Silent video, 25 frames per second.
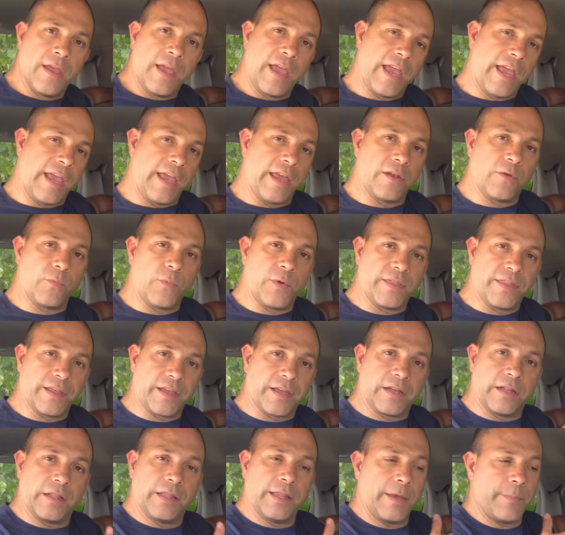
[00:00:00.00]
And with the
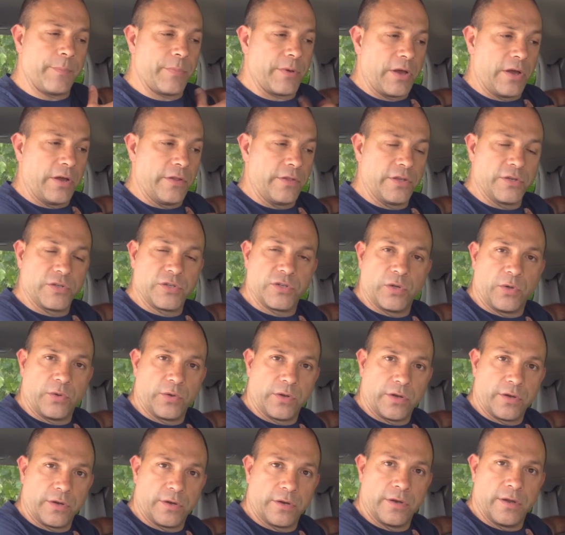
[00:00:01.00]
clip on the
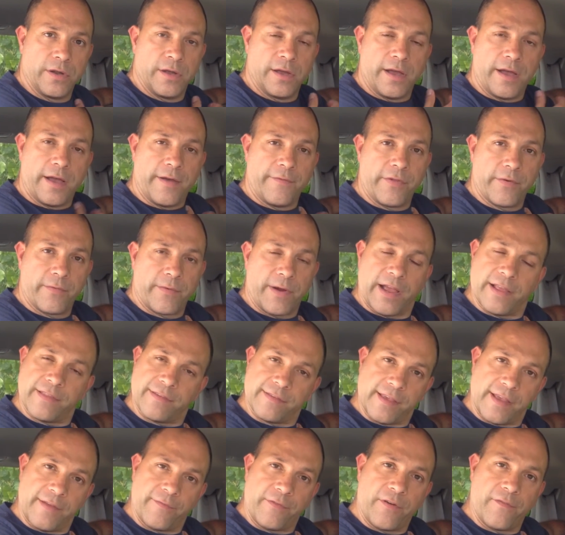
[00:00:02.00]
shoulder of the
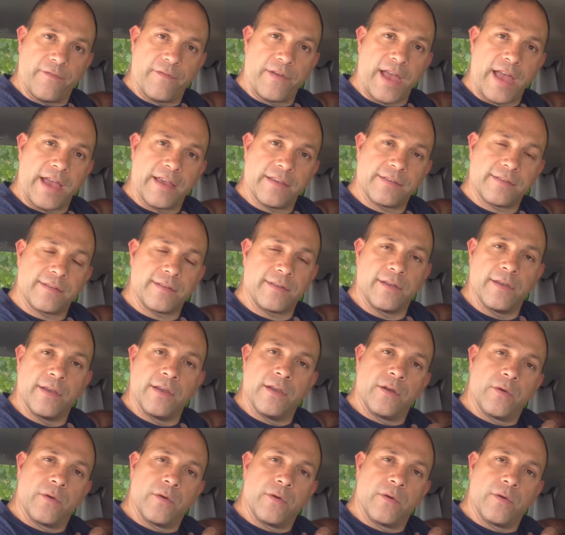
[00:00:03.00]
RideSafer Vest,